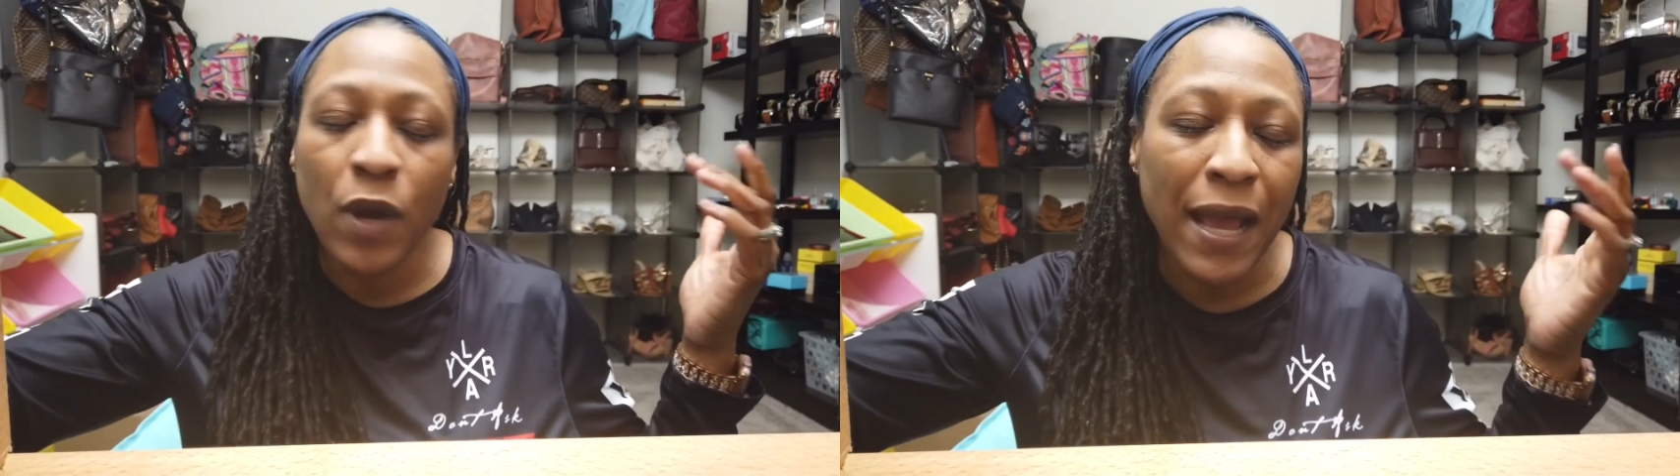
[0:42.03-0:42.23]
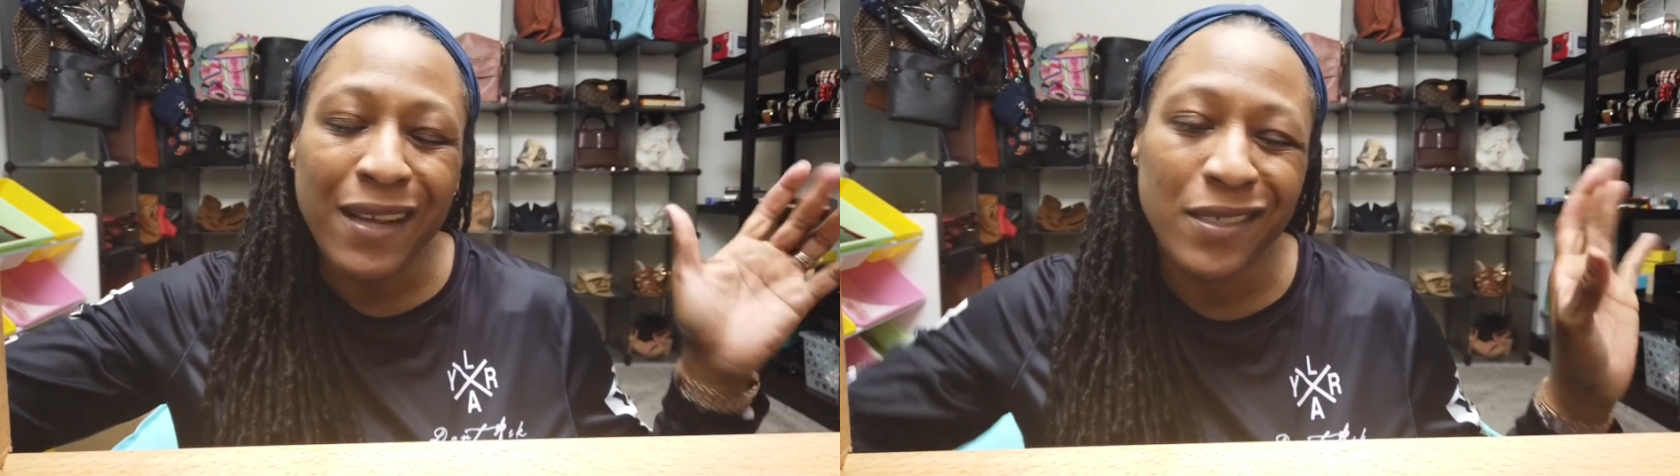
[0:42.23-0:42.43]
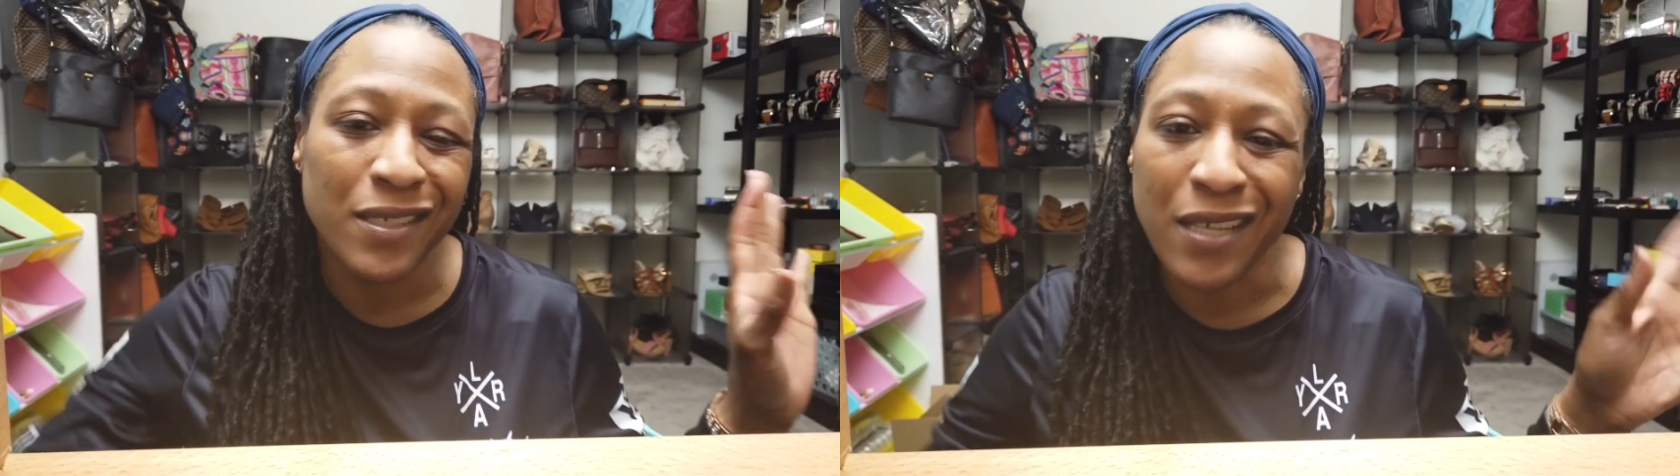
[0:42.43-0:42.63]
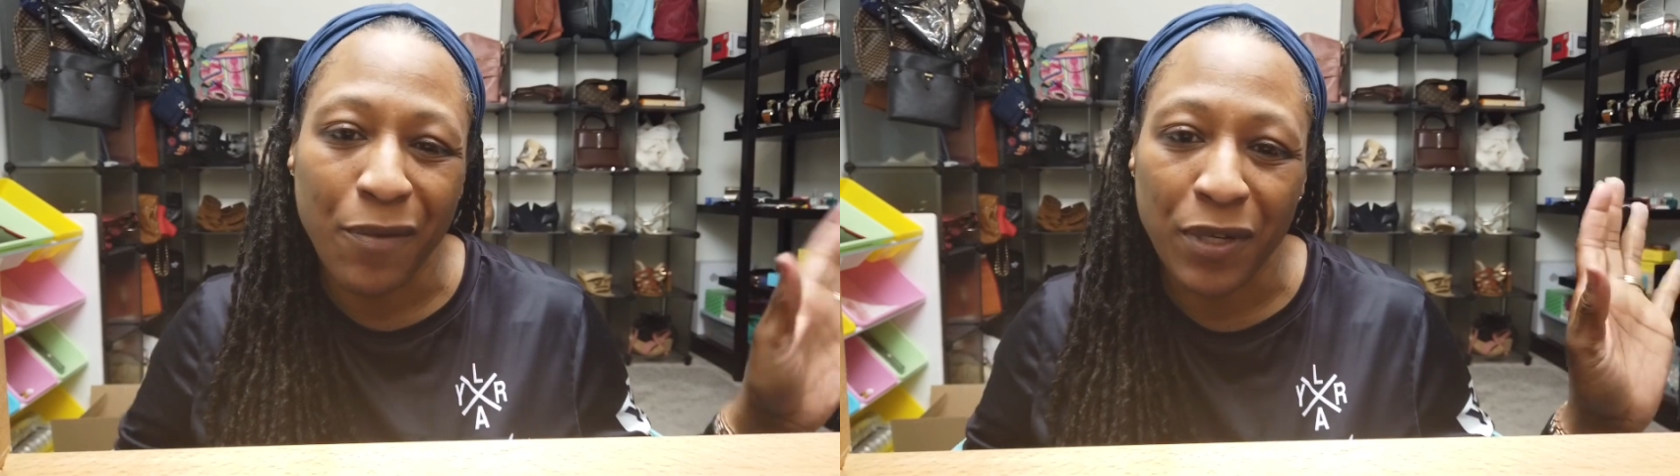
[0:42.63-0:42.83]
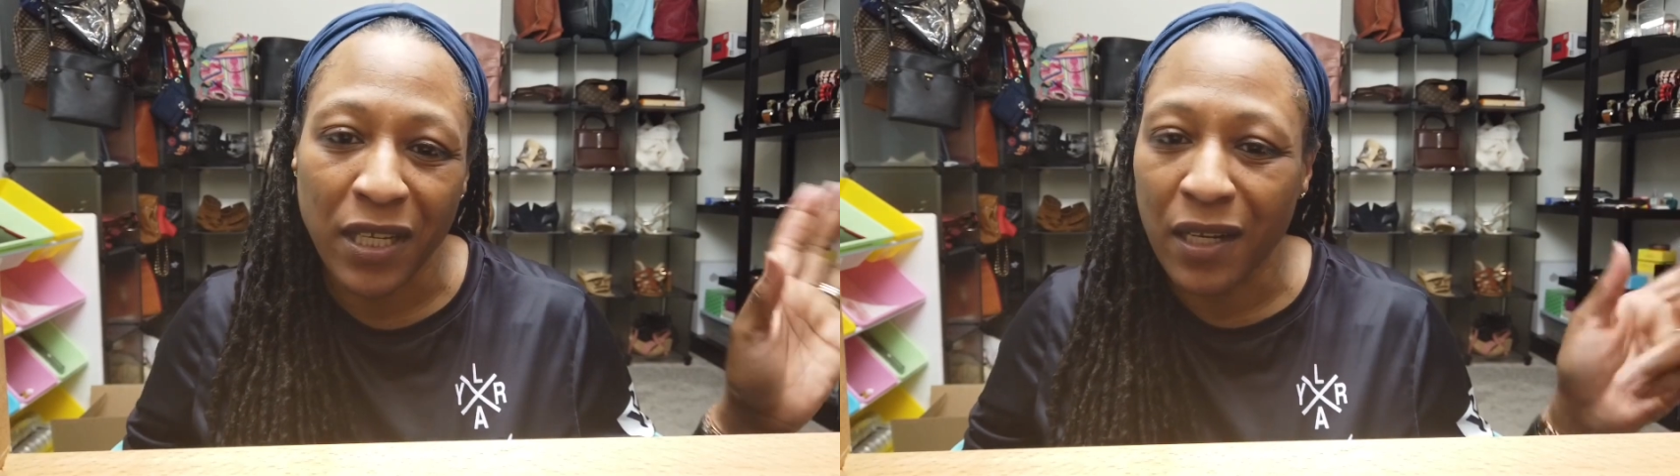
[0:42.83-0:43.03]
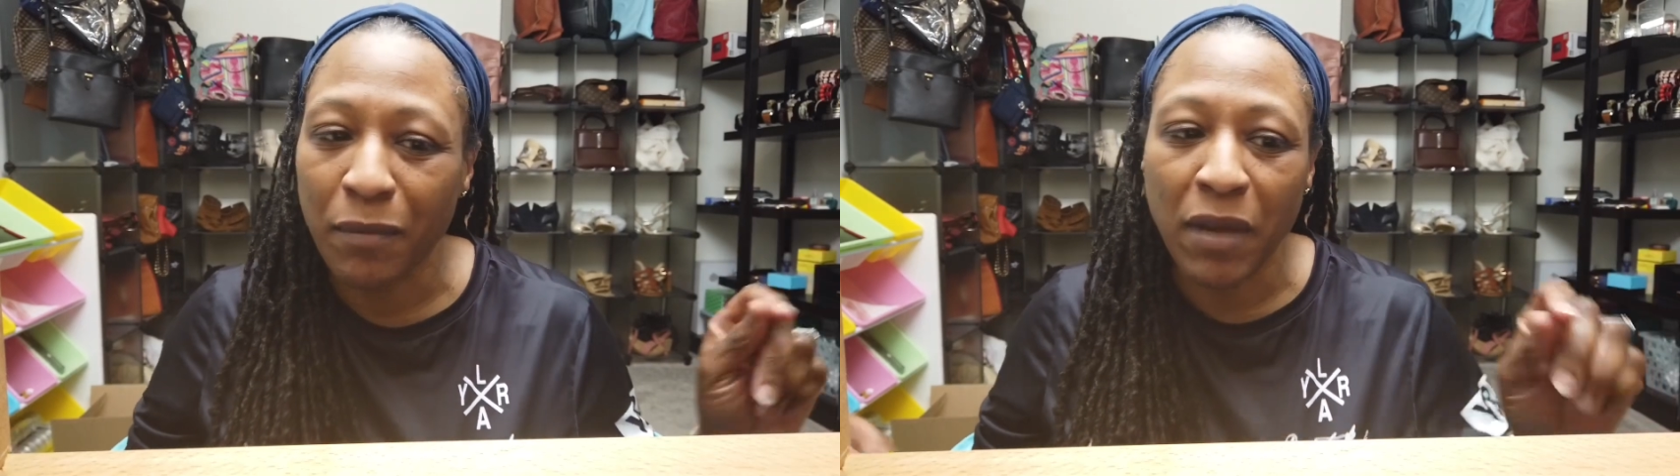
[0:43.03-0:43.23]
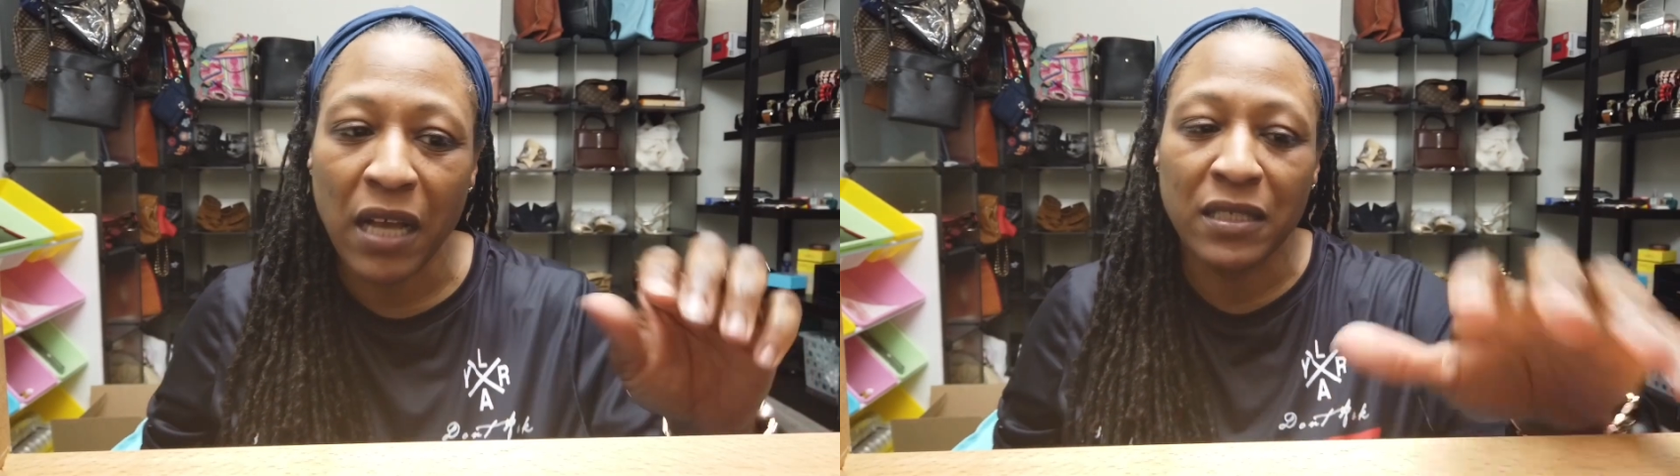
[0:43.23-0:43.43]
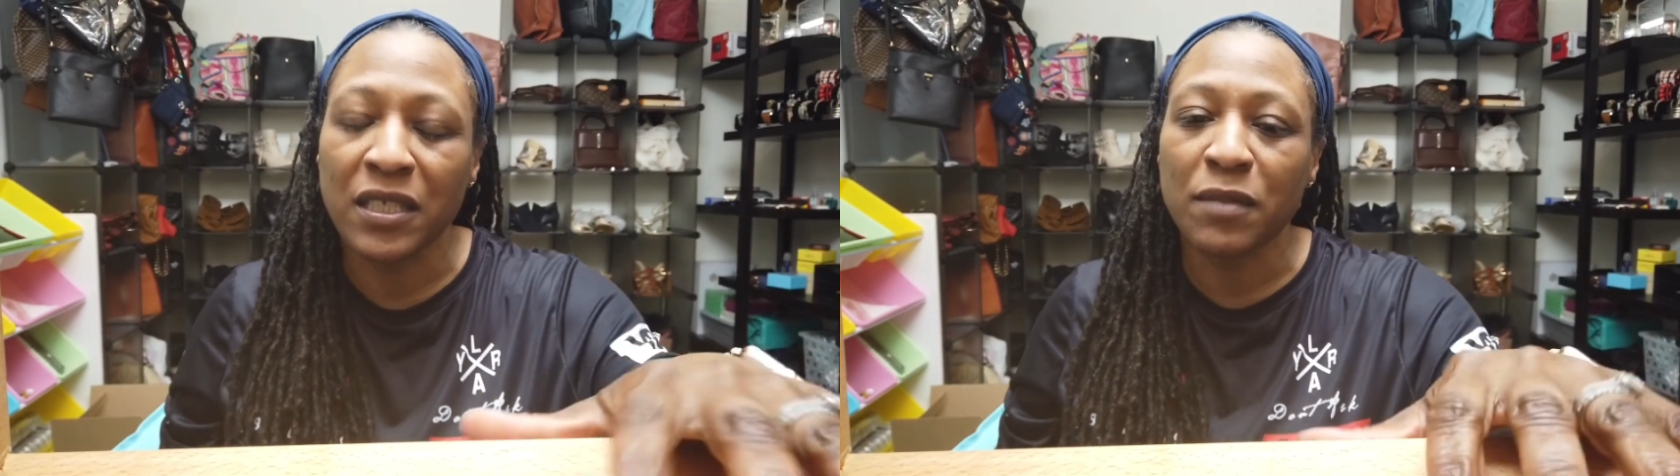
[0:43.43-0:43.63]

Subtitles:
Well, actually, it's not really an unboxing.